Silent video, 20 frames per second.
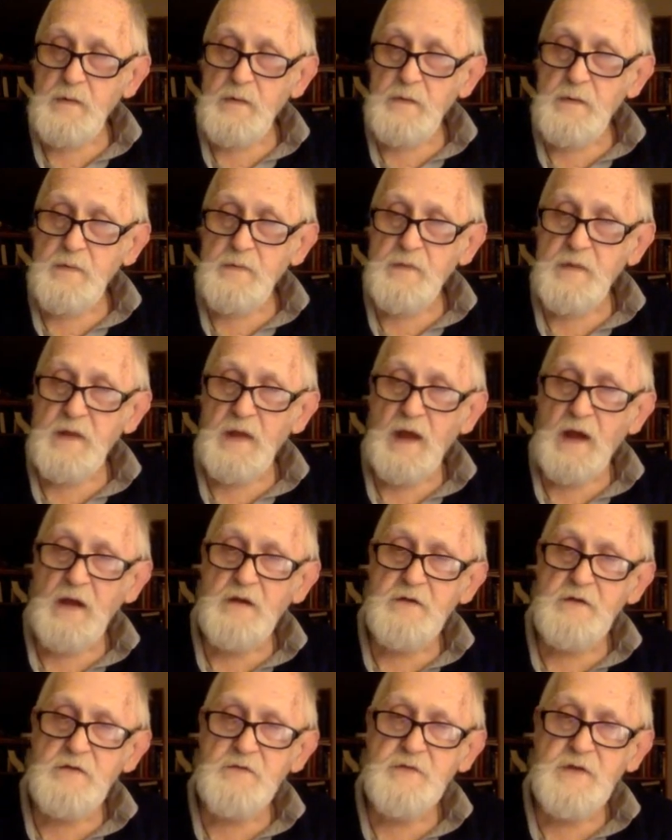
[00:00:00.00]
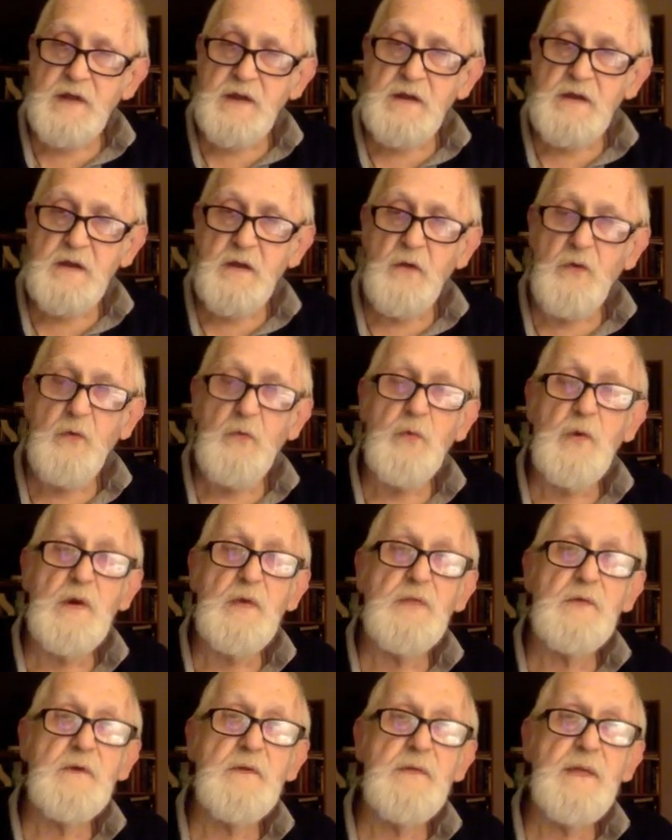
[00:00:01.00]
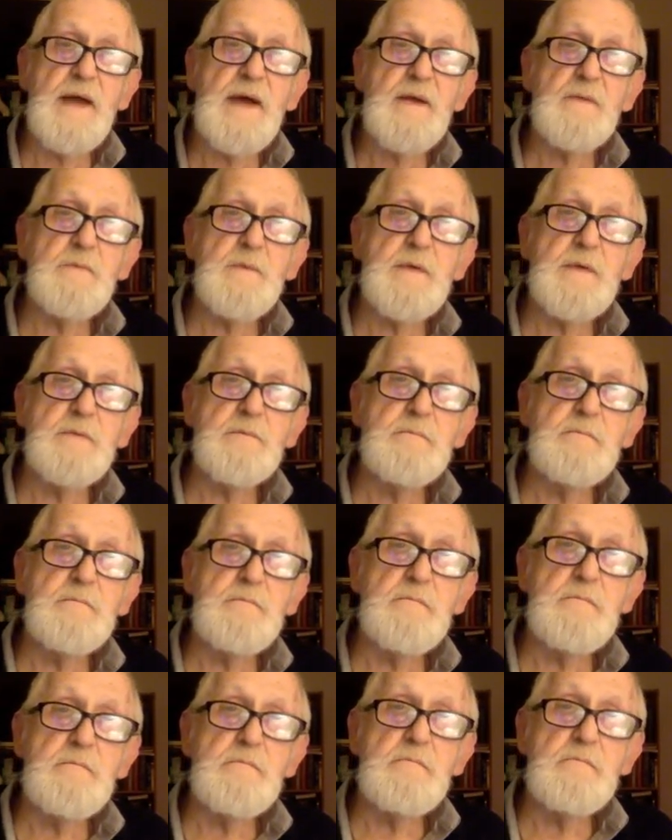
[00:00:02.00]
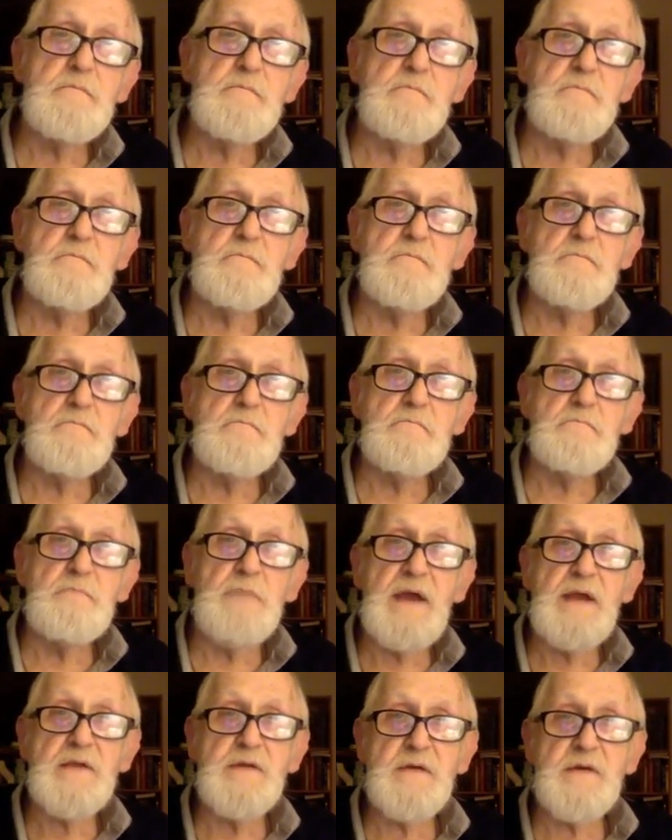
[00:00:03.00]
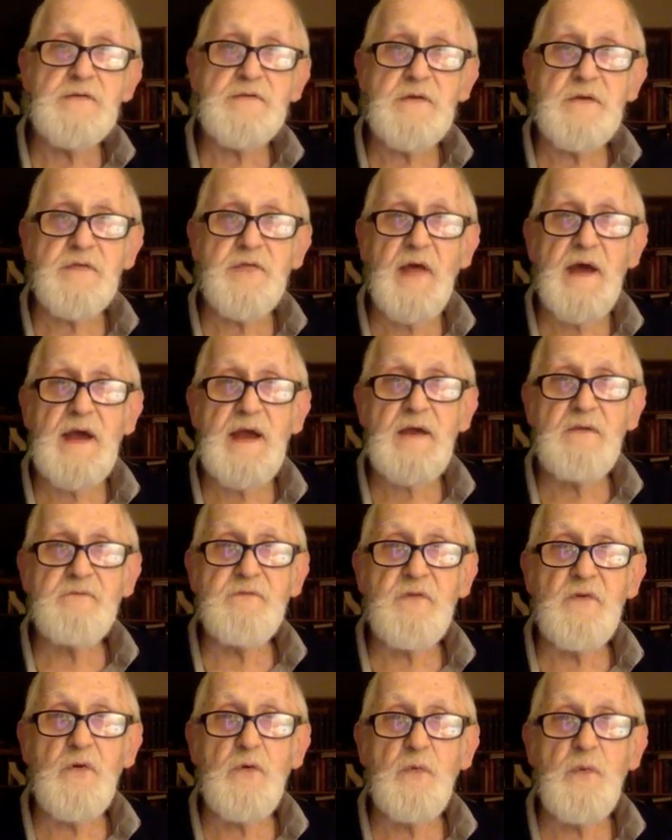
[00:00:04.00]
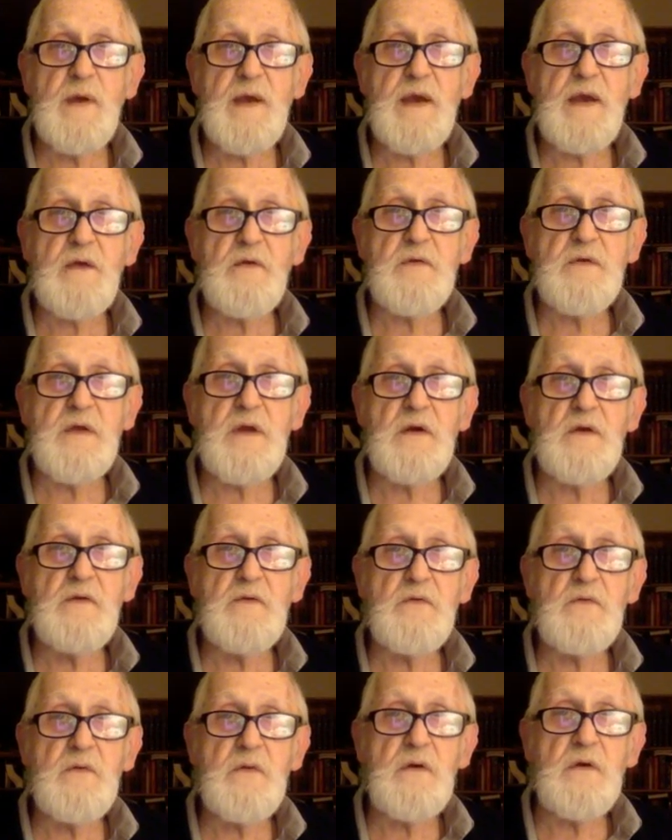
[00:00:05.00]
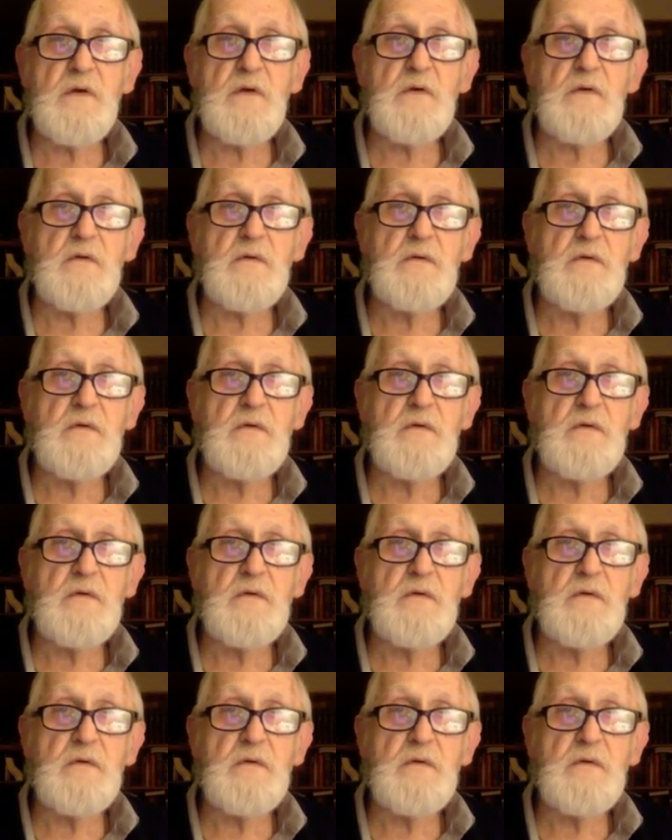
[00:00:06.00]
the doctors didn't know whether that would be just a thing for a week or two, or